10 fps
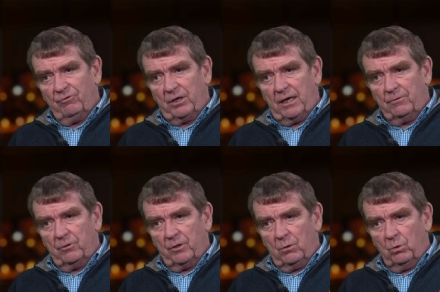forget
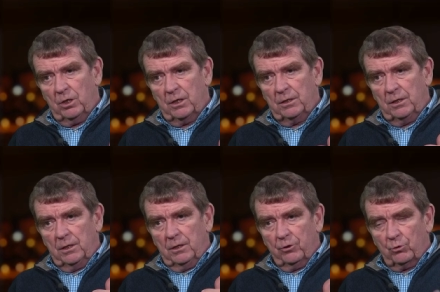that there were
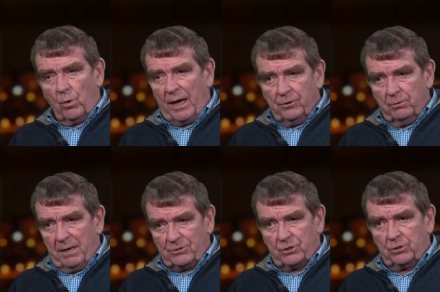the Rwandan
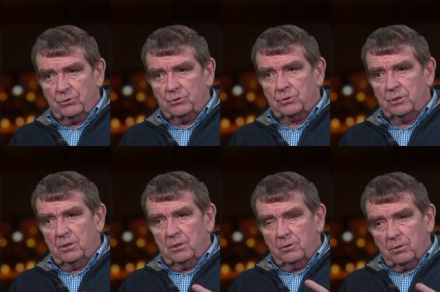massacres,
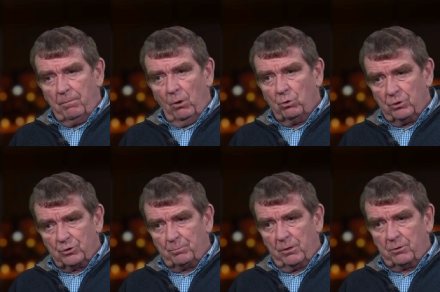the
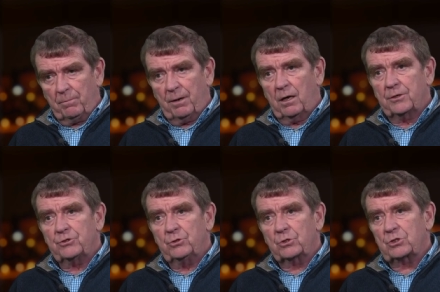Balkans broke apart
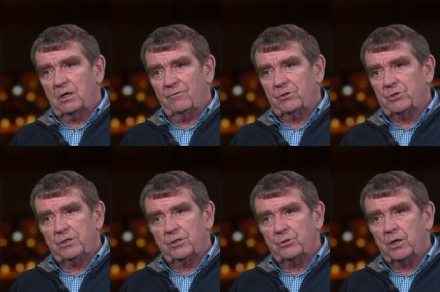as Yugoslavia,
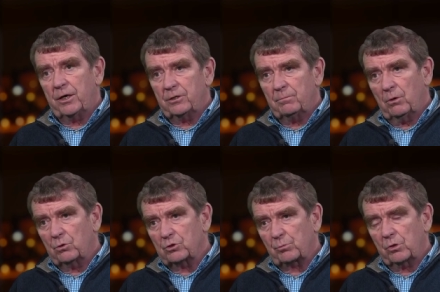Tito died, and the
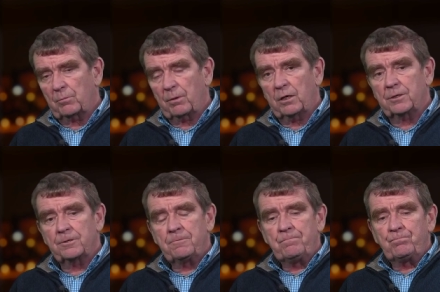Balkans broke apart.
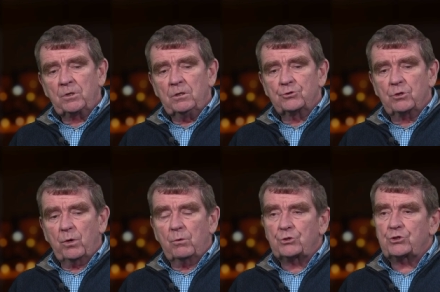So
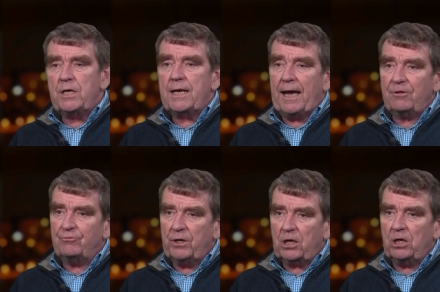we were seeing
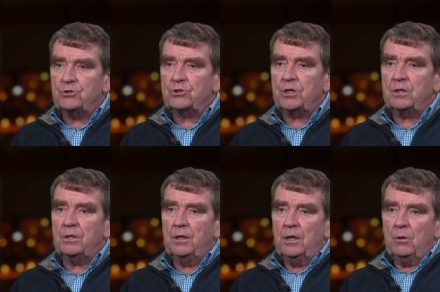ethnic
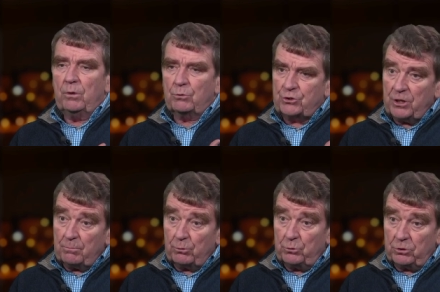cleansing, we were
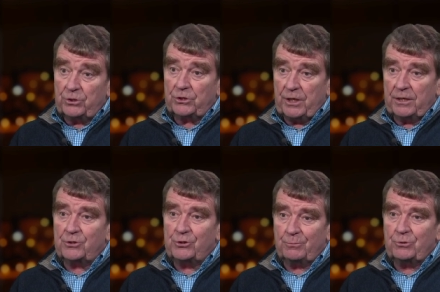seeing brutal
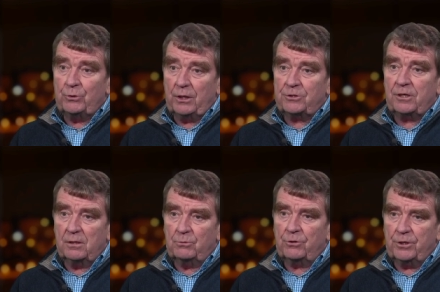dictatorships doing
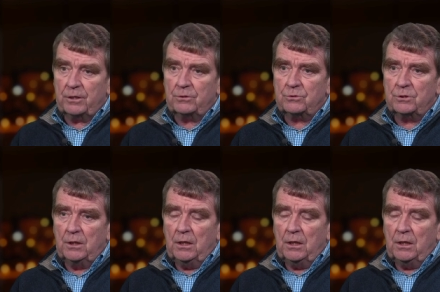terrible things.